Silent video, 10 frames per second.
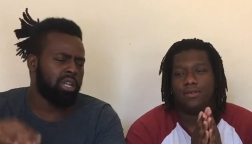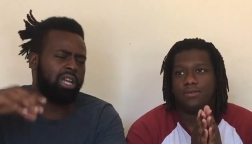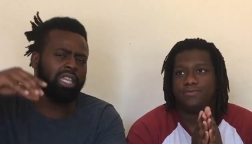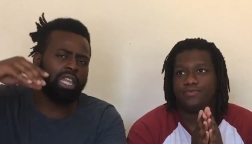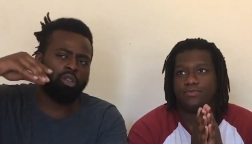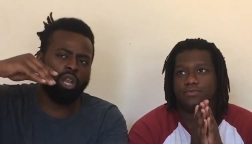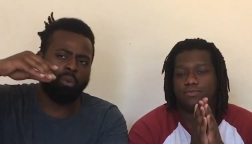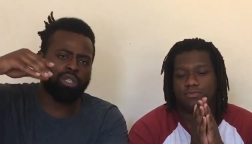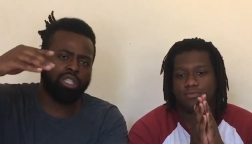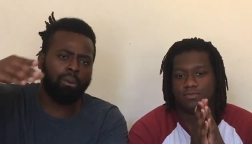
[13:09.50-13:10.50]
Speaker 1: So, they,
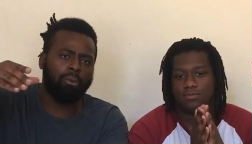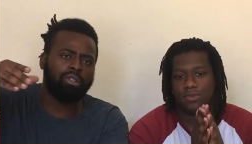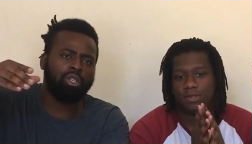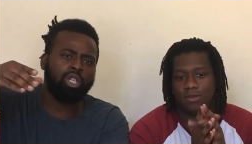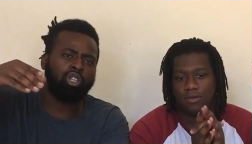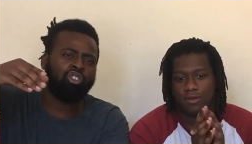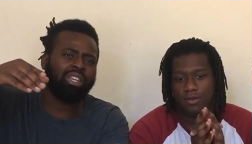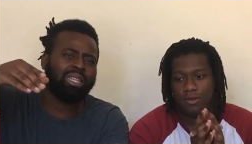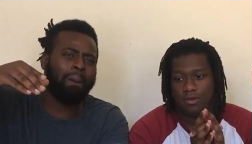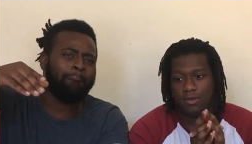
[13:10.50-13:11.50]
want Someone to
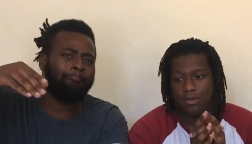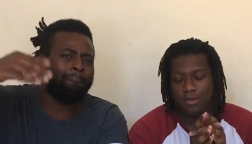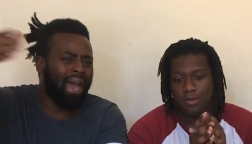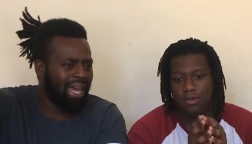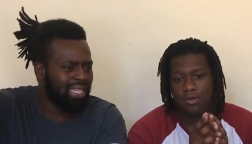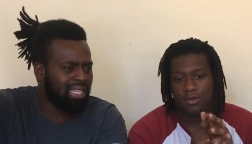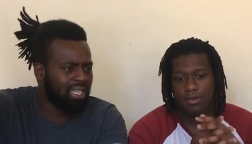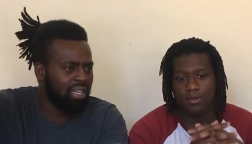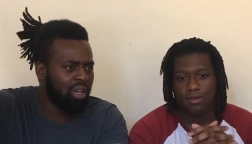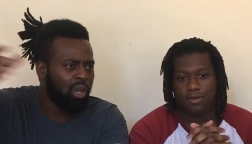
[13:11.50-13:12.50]
treat them bad,
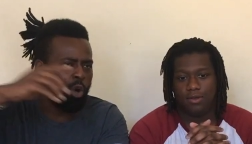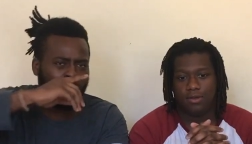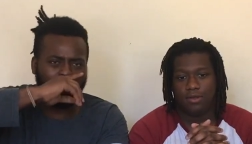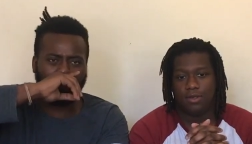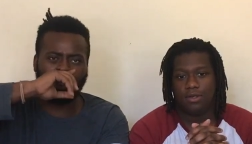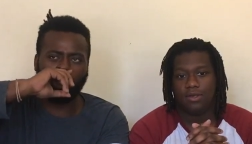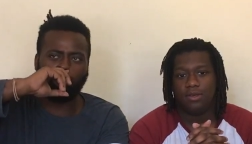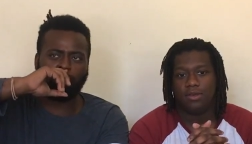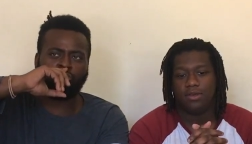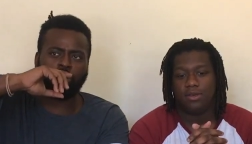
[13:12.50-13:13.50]
or someone to
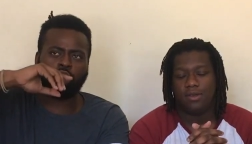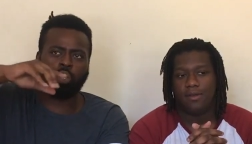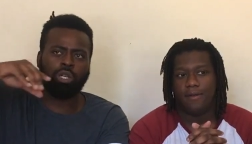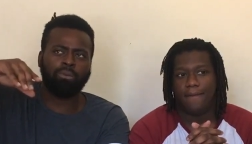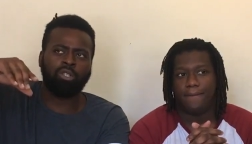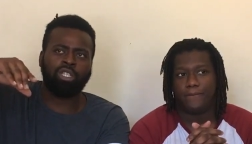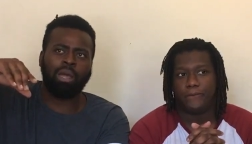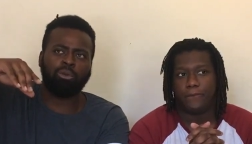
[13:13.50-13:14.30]
not show them that